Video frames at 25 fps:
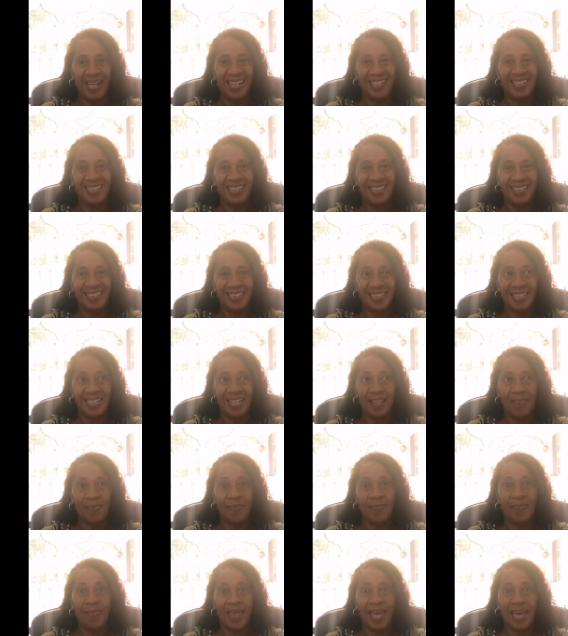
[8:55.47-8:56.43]
and
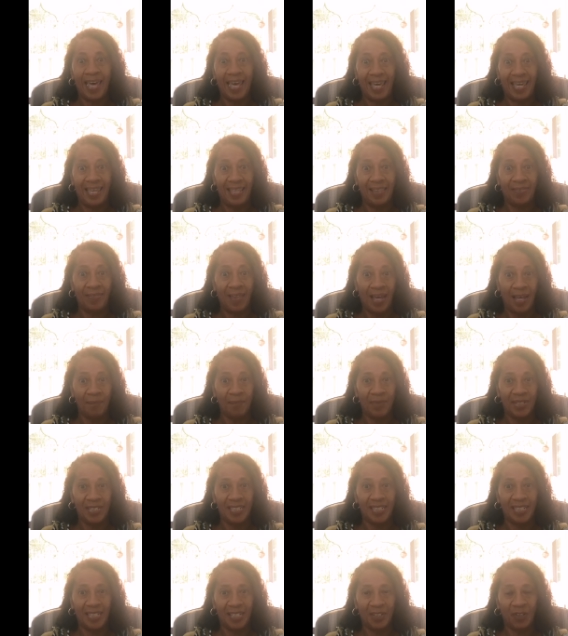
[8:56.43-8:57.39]
that
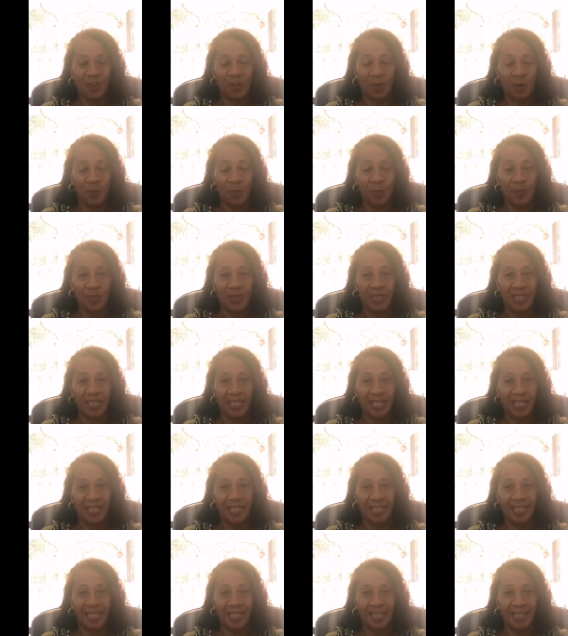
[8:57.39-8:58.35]
particular
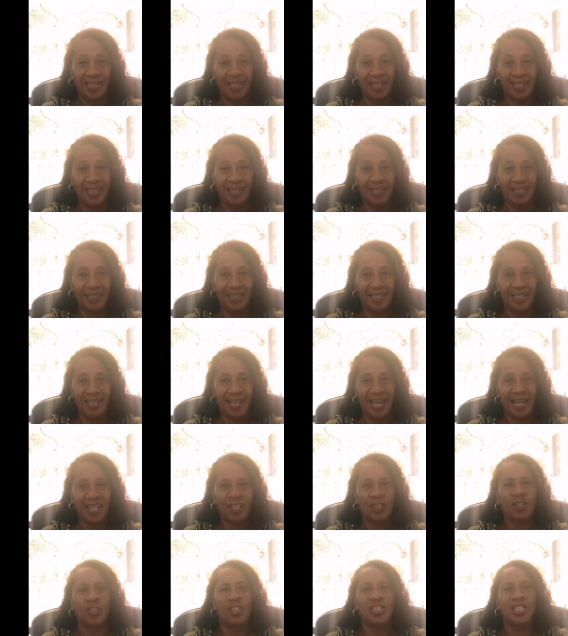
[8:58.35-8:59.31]
company
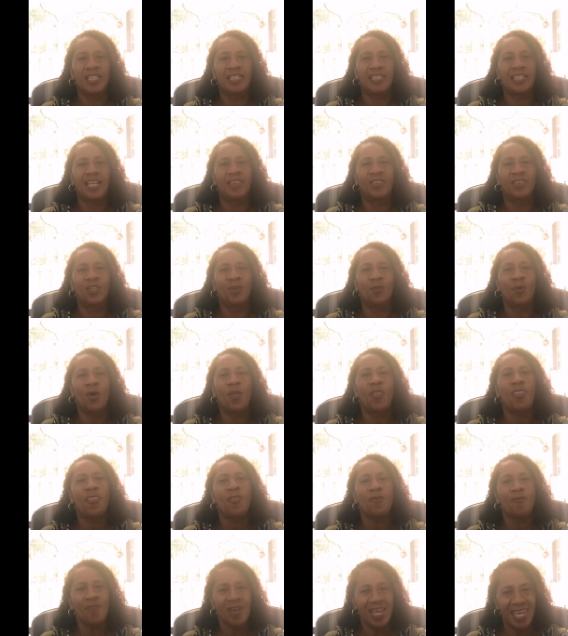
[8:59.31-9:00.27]
actually said there were
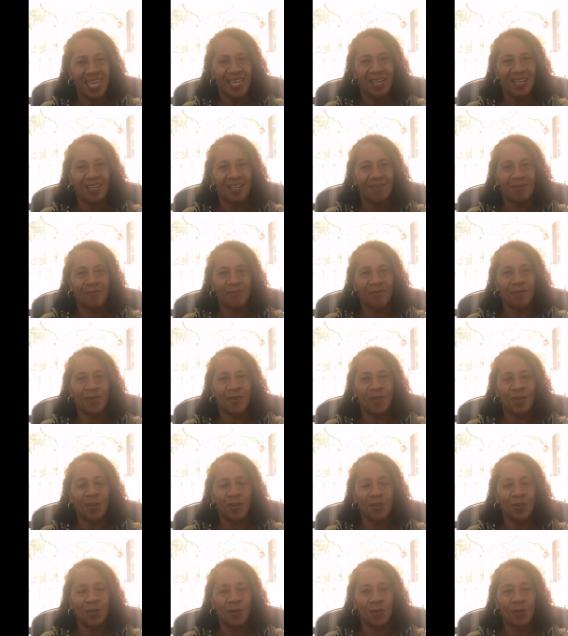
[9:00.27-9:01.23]
3
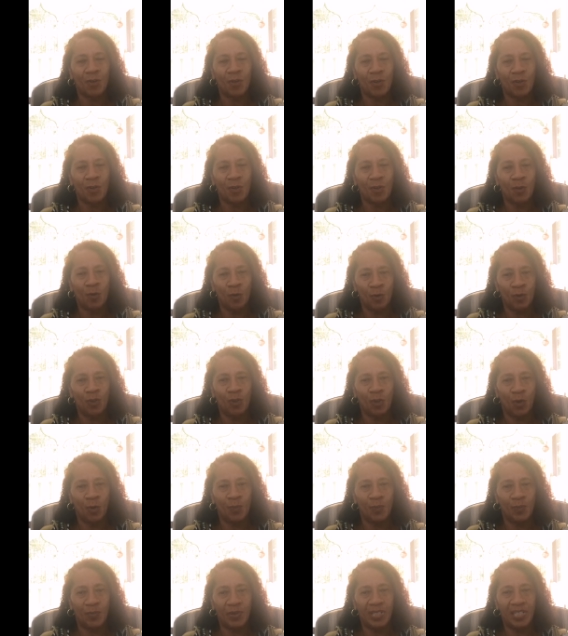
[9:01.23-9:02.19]
good
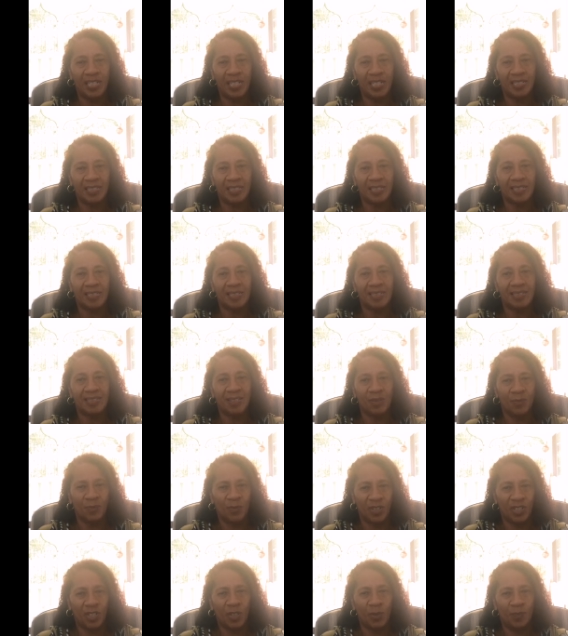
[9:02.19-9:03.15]
companies that were